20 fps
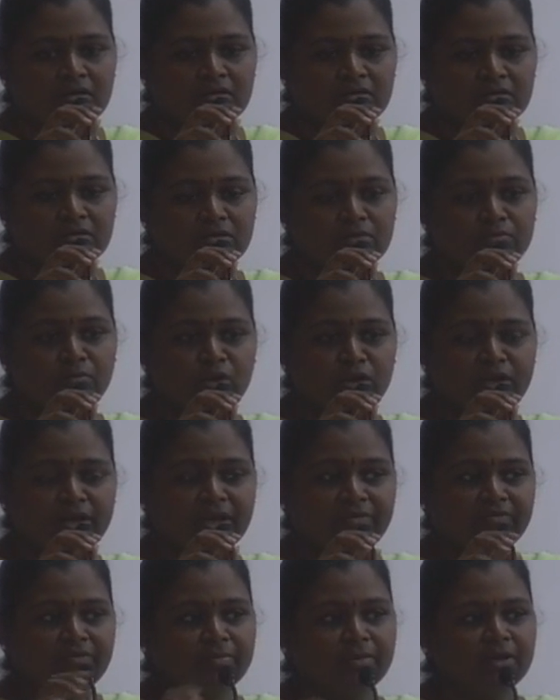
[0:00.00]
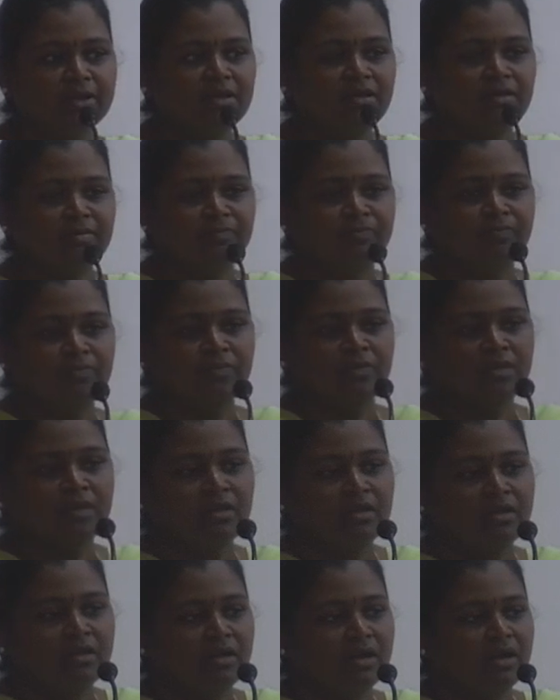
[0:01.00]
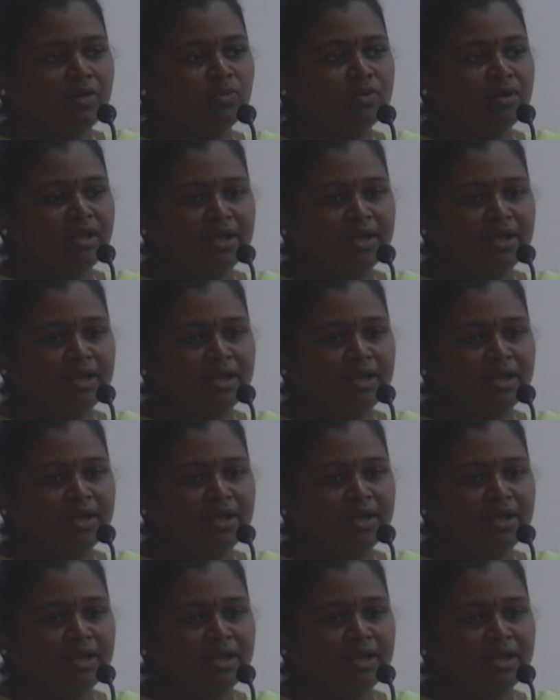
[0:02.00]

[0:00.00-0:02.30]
Good morning, everybody. I would